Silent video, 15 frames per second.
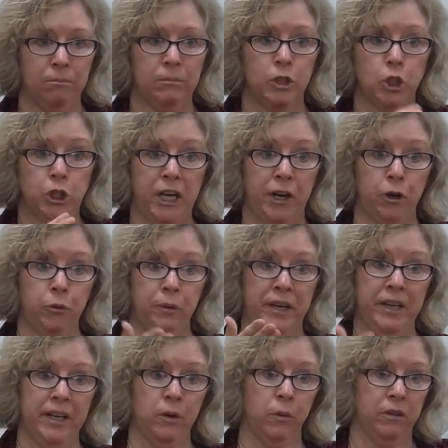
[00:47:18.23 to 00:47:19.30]
shared
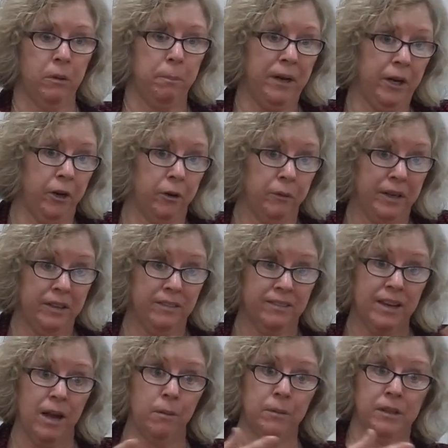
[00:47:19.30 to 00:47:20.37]
reading where the parent reads
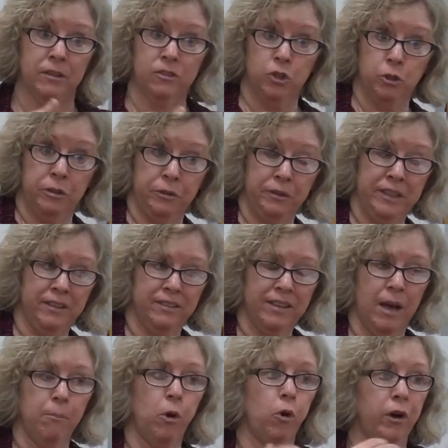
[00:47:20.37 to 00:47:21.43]
some and the student reads
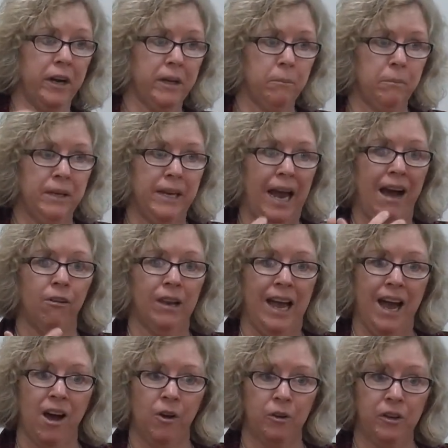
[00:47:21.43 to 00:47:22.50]
some, or it can be out
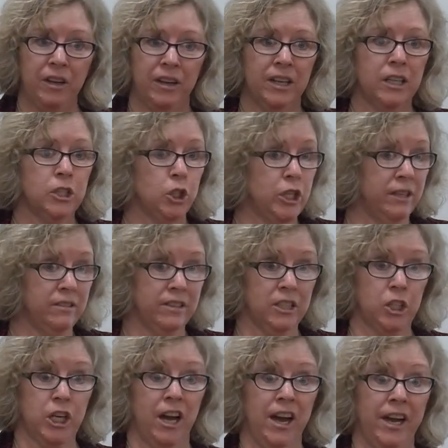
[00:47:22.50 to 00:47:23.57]
loud, just the
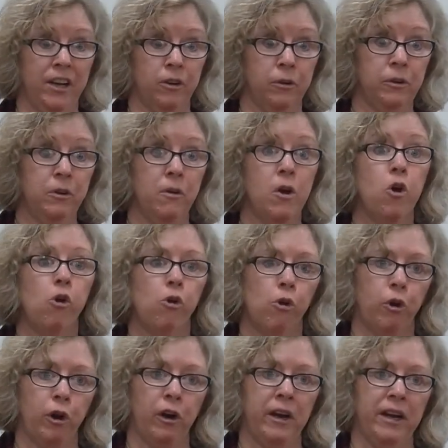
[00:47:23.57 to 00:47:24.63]
child,
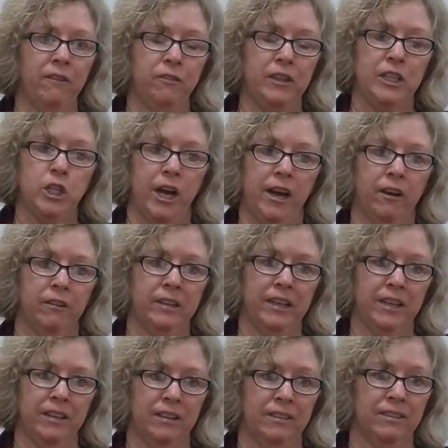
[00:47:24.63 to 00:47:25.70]
or if the child
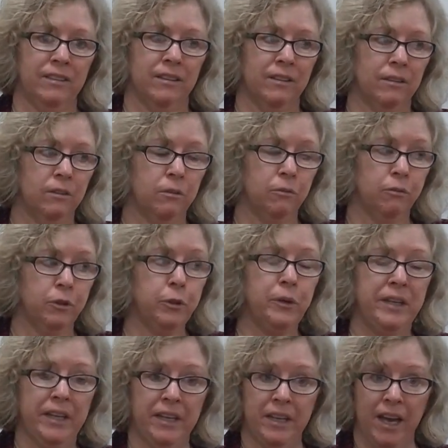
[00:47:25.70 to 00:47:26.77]
is
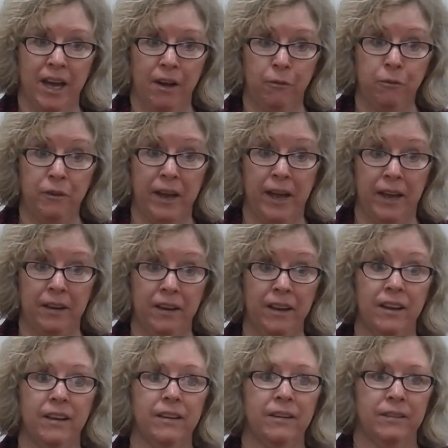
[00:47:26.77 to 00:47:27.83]
fluent enough and
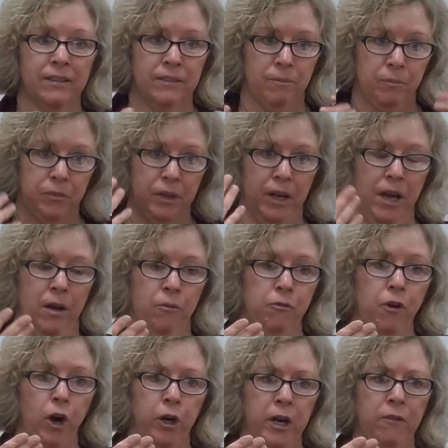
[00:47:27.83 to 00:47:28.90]

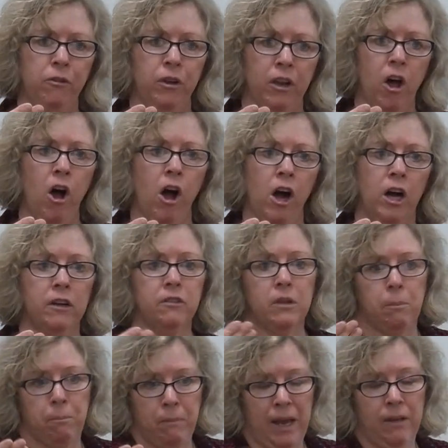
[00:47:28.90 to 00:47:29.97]
far enough along
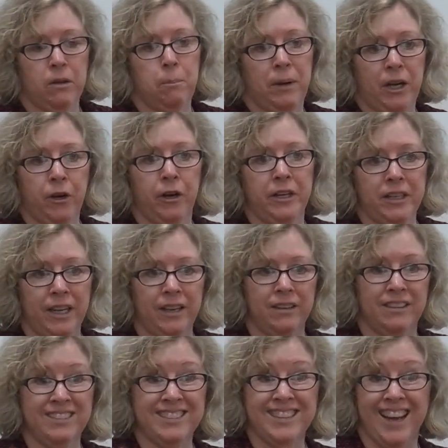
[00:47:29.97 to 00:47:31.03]
and the parent
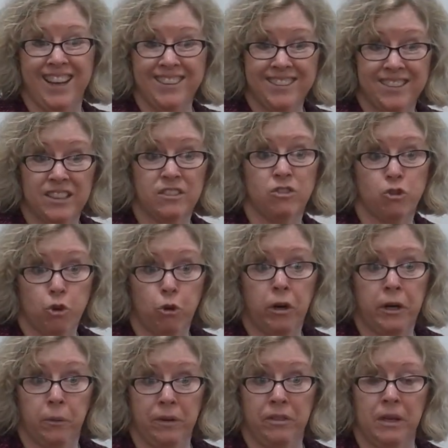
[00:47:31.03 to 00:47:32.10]
can discuss the
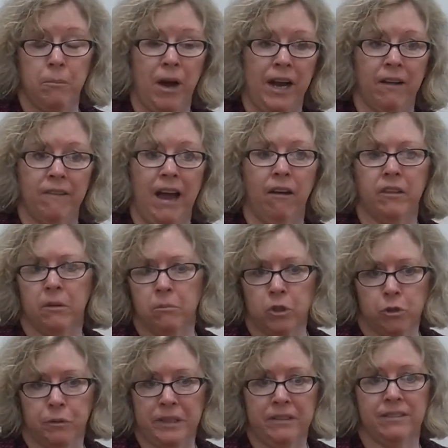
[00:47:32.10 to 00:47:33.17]
story with them, I allow them
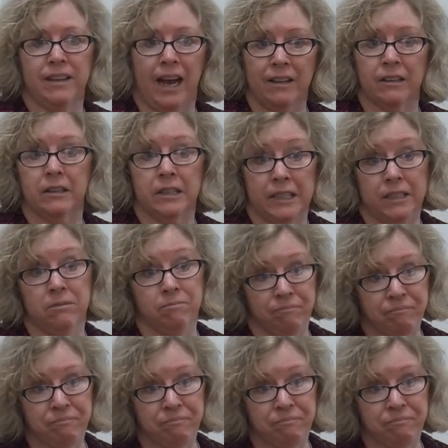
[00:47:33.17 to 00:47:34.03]
to read silently.